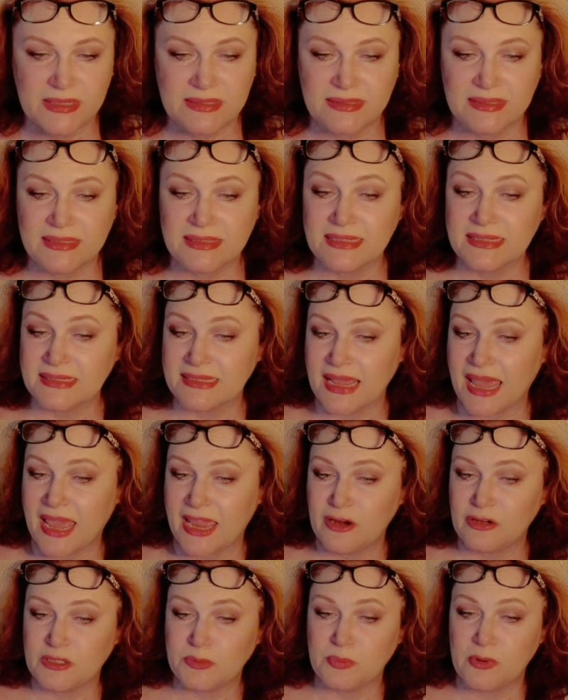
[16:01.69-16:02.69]
the
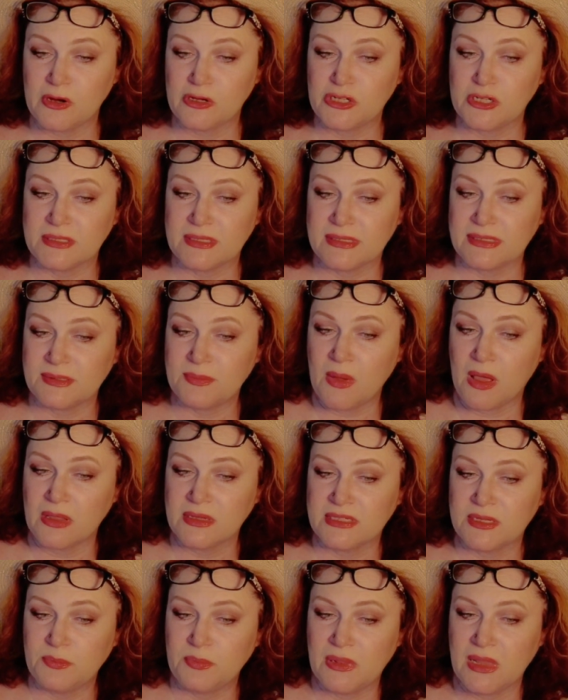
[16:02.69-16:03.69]
desire to purchase a small
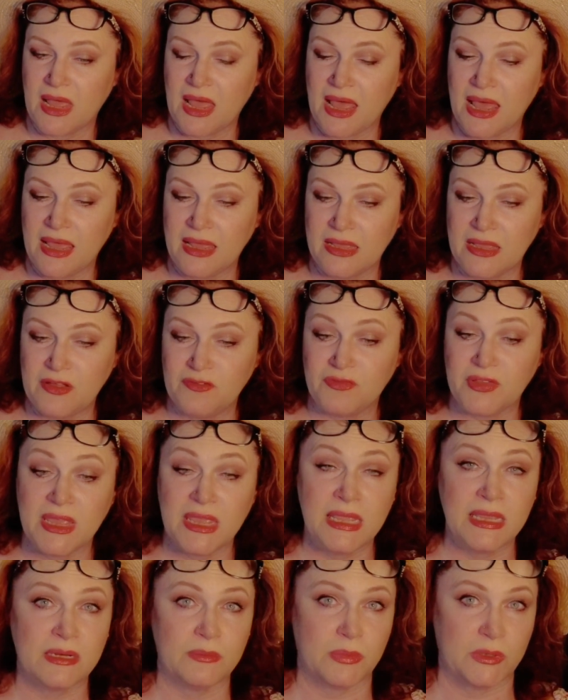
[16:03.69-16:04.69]
supply of
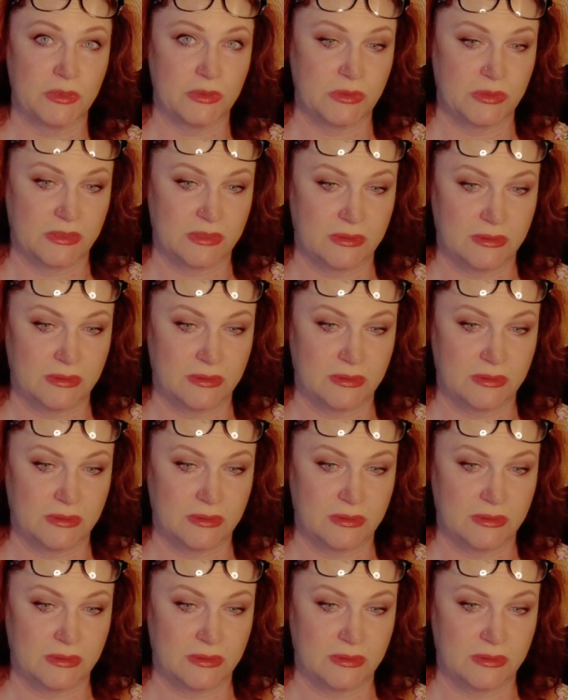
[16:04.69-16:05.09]
eatables.